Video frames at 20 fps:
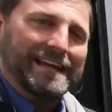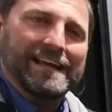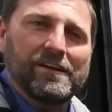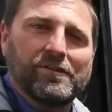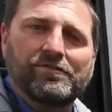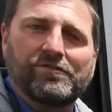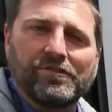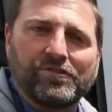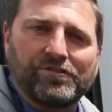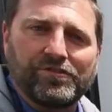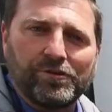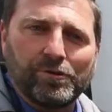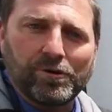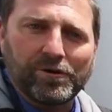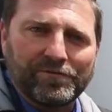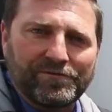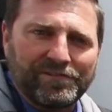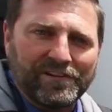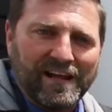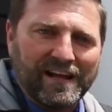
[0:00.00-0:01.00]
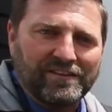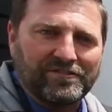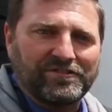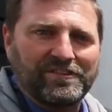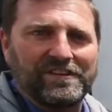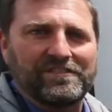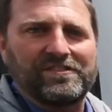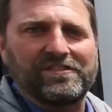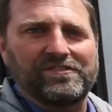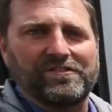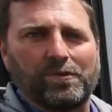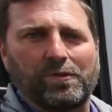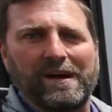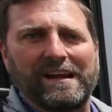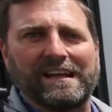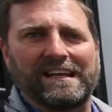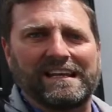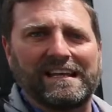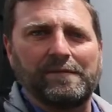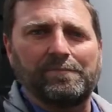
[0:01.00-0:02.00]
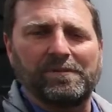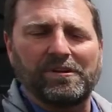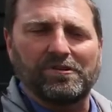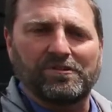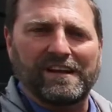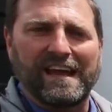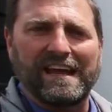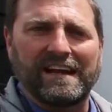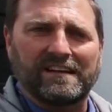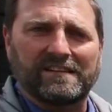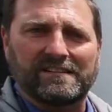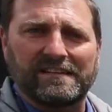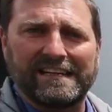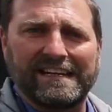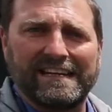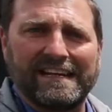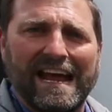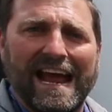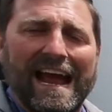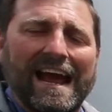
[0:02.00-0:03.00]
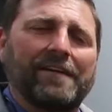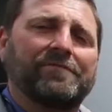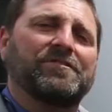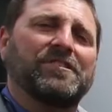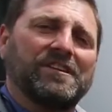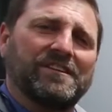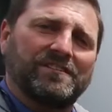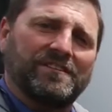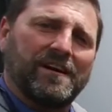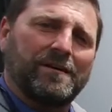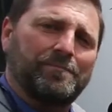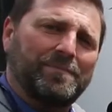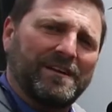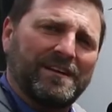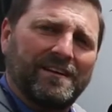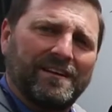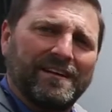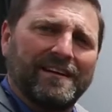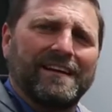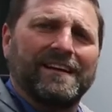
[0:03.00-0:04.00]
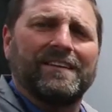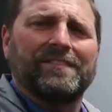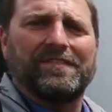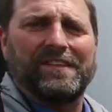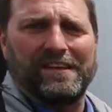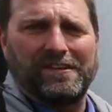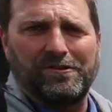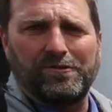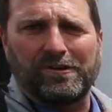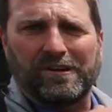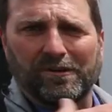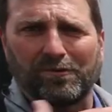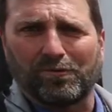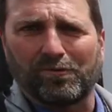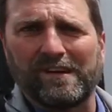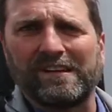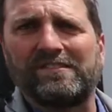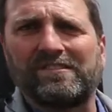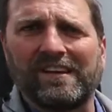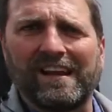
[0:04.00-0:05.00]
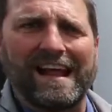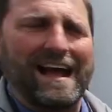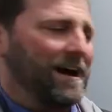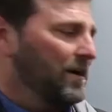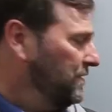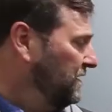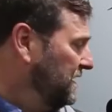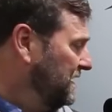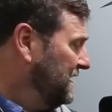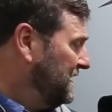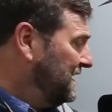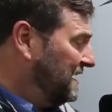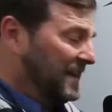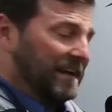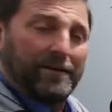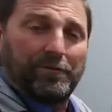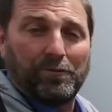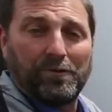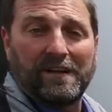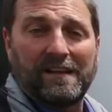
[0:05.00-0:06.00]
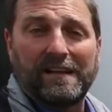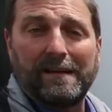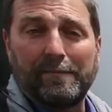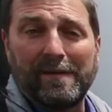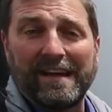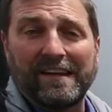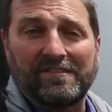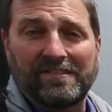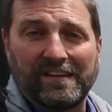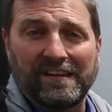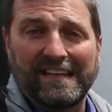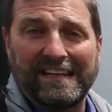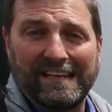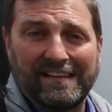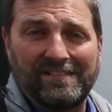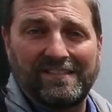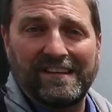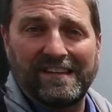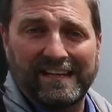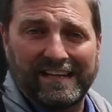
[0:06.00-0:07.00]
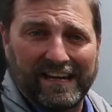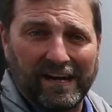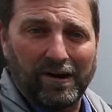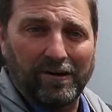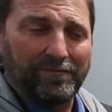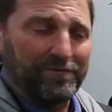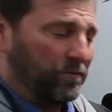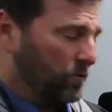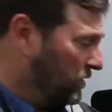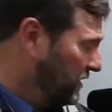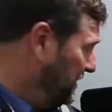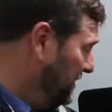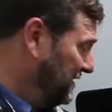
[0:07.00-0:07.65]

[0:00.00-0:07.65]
Here's a sewer flush. This is a way to keep your tank clean after you dump it. Then you can rinse it out. It really makes it easy to care for.